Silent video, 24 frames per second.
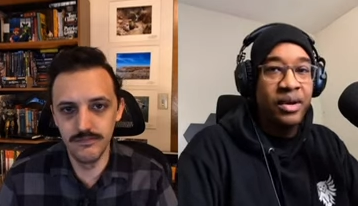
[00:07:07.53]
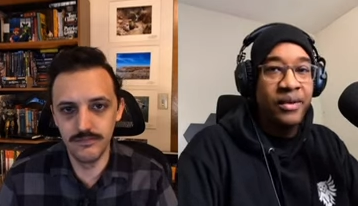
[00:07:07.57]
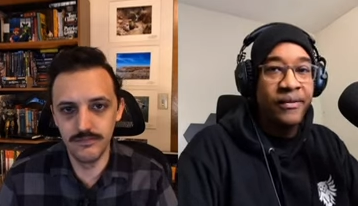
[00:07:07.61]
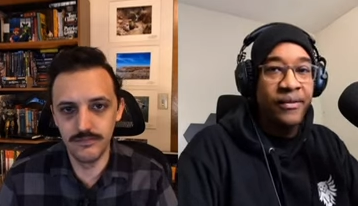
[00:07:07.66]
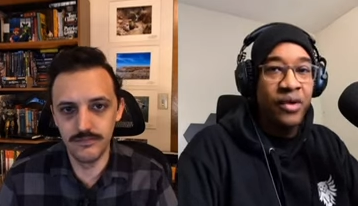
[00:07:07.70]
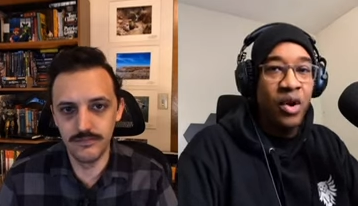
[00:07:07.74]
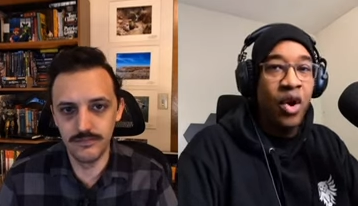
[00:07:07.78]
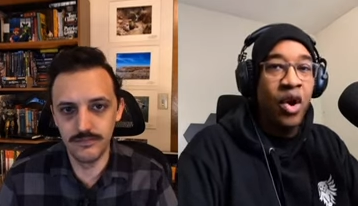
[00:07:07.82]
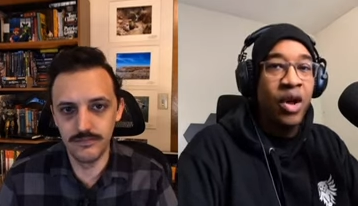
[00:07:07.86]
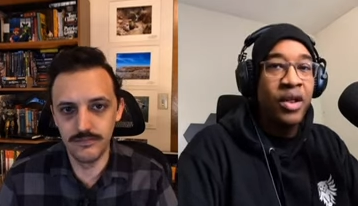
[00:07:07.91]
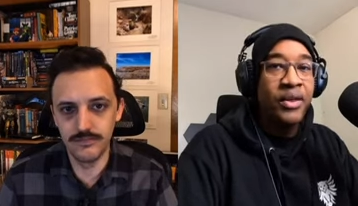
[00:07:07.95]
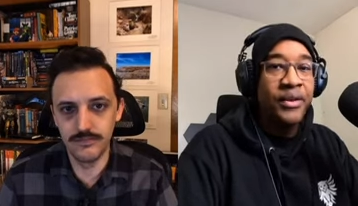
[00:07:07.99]

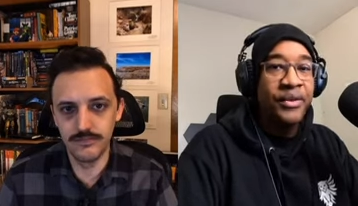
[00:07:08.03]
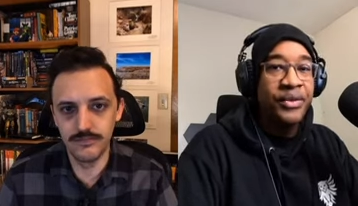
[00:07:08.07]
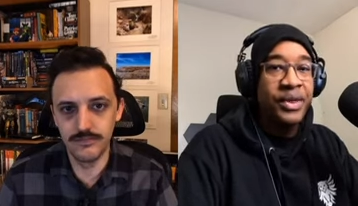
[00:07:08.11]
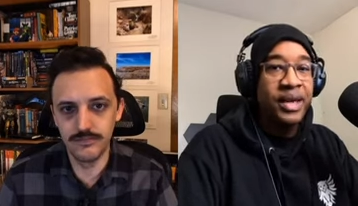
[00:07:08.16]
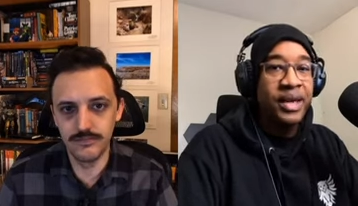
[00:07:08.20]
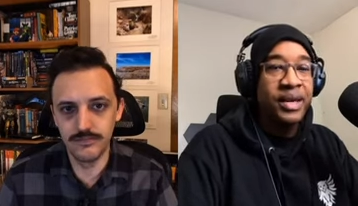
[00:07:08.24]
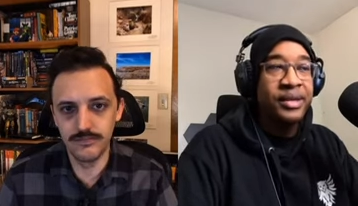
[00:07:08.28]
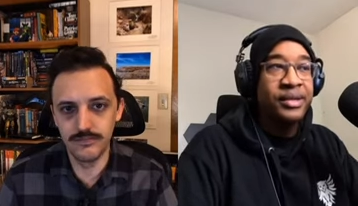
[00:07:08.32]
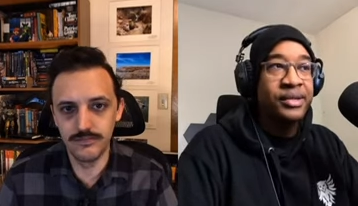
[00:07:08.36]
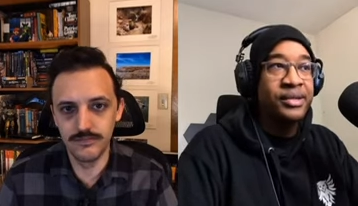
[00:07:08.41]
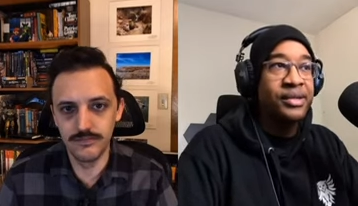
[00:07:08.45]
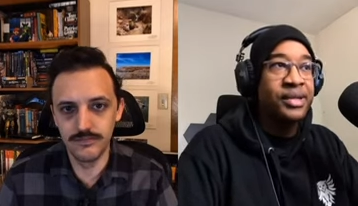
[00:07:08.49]
Speaker 1: of all the
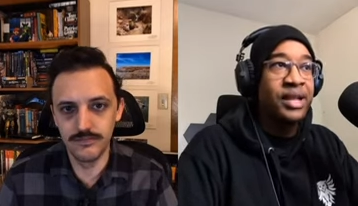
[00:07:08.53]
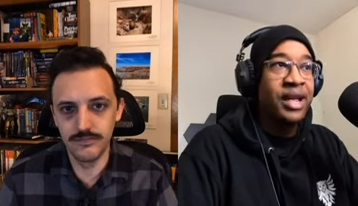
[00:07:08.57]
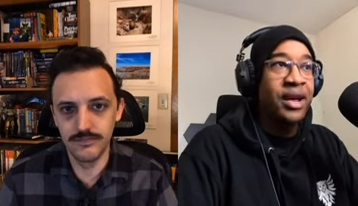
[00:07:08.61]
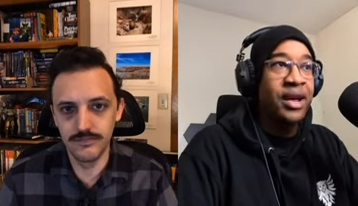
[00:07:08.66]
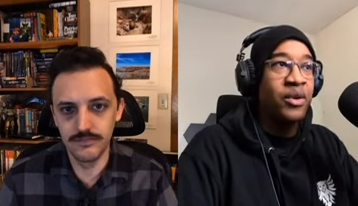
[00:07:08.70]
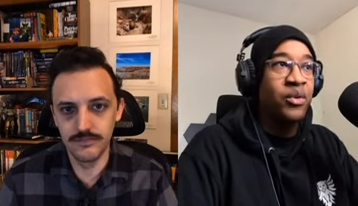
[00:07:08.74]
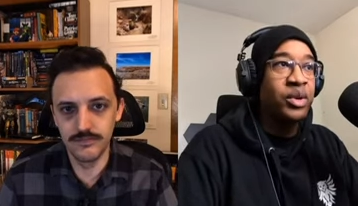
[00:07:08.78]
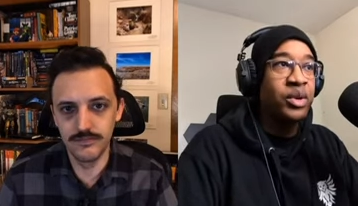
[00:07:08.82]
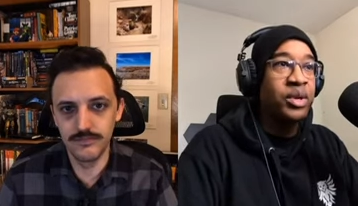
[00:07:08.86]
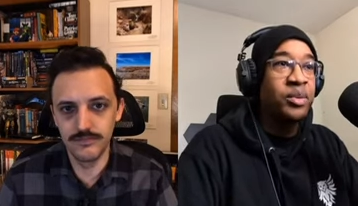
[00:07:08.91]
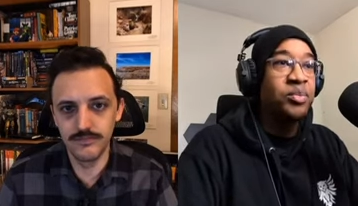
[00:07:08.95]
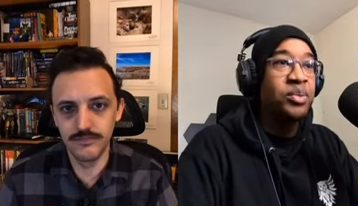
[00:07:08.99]
things
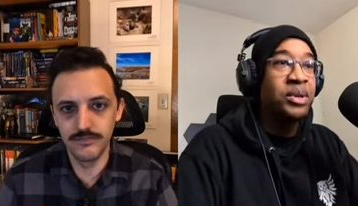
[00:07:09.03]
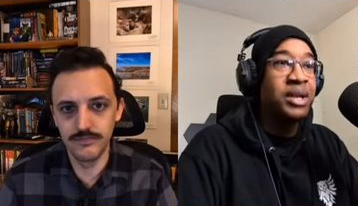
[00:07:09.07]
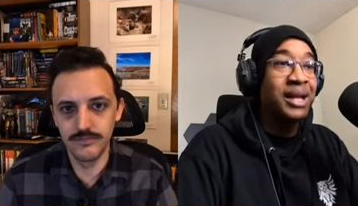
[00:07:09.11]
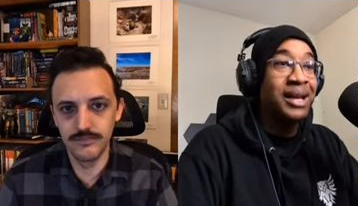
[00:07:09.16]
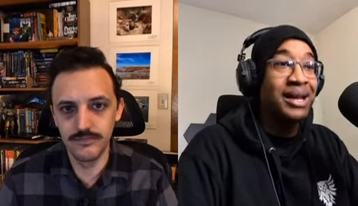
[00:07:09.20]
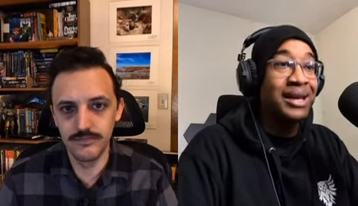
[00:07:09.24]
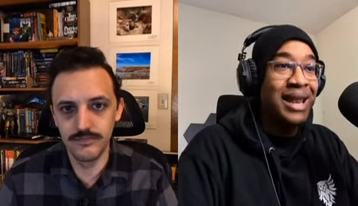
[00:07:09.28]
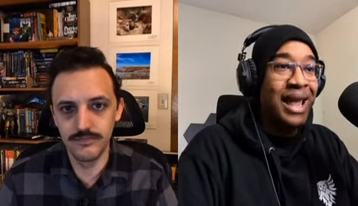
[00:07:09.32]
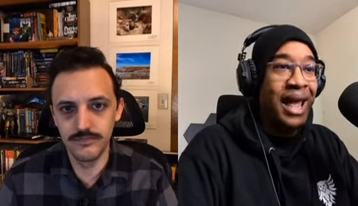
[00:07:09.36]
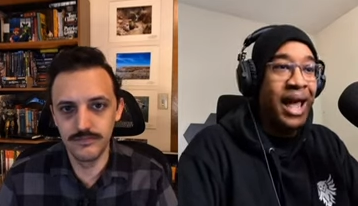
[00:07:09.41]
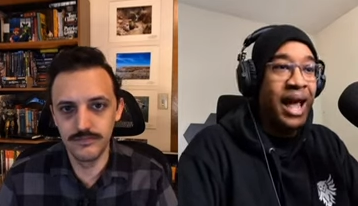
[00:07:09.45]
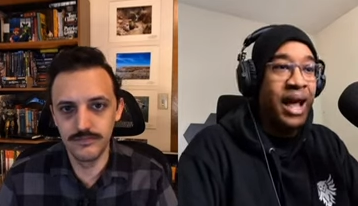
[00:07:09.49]
that we
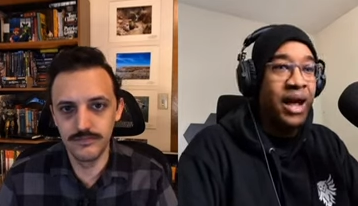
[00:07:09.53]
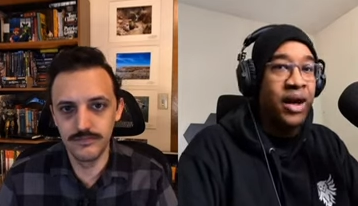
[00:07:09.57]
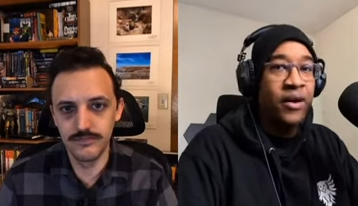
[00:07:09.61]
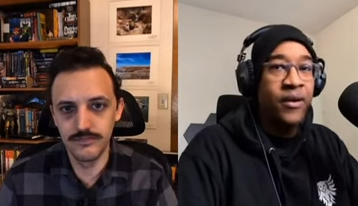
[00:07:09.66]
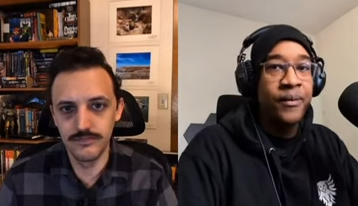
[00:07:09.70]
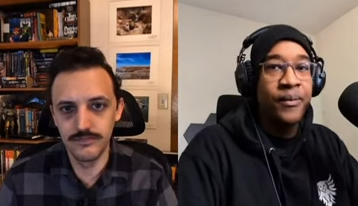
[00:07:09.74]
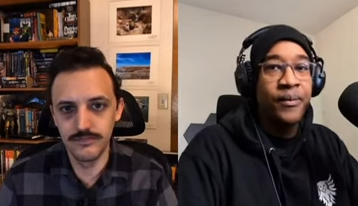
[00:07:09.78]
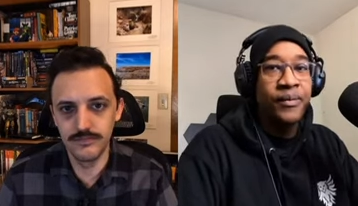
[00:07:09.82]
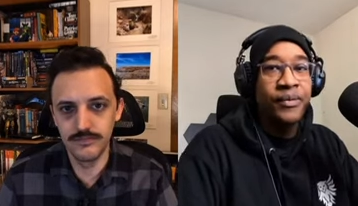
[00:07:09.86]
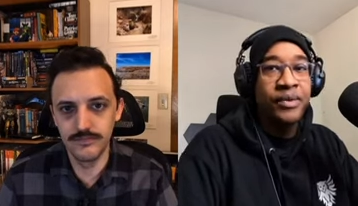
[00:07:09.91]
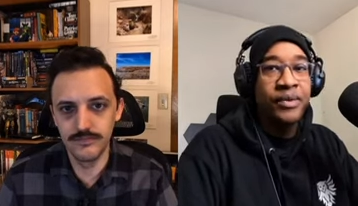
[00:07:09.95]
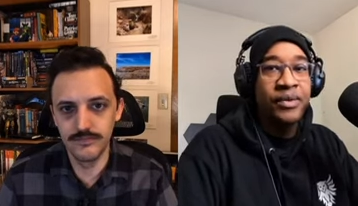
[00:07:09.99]
play
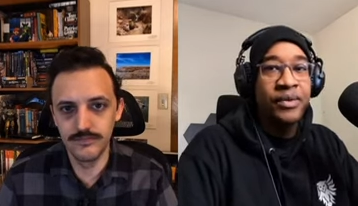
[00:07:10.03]
now